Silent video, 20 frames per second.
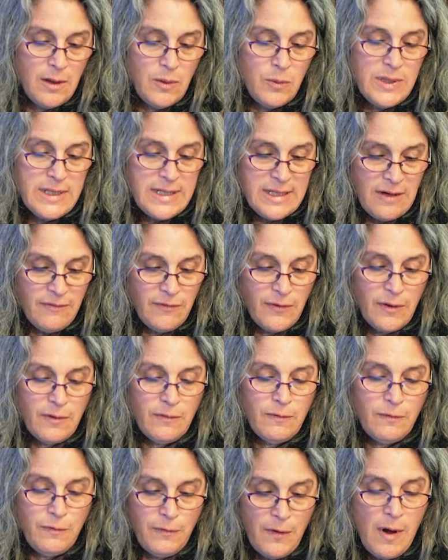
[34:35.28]
We
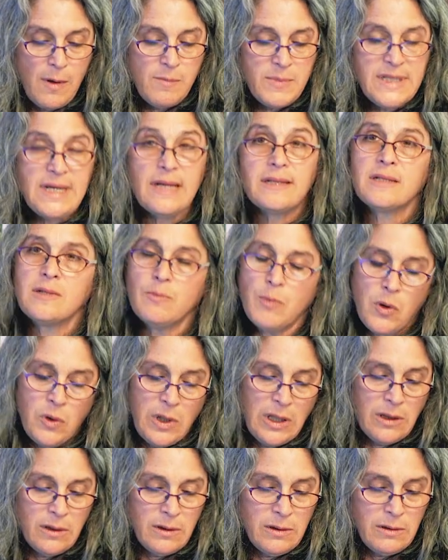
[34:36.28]
suffer from
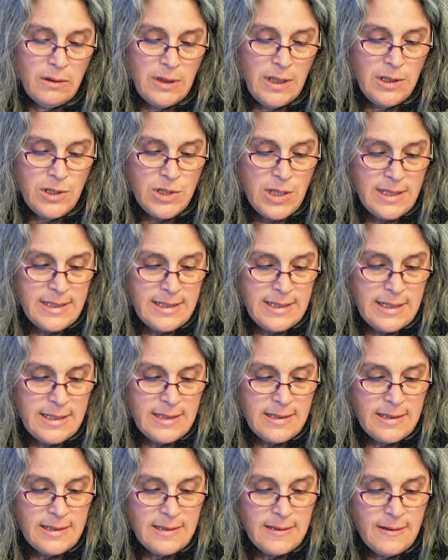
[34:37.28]
testimonial
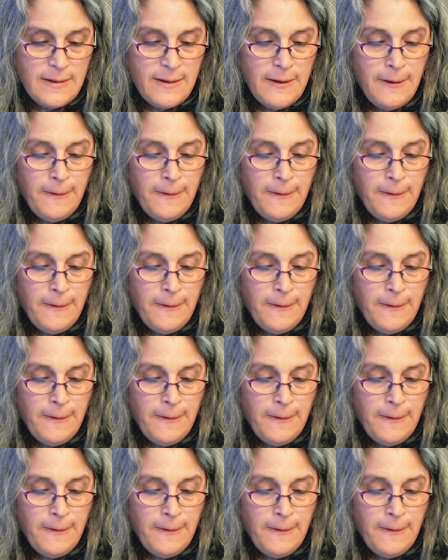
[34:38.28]
injustice.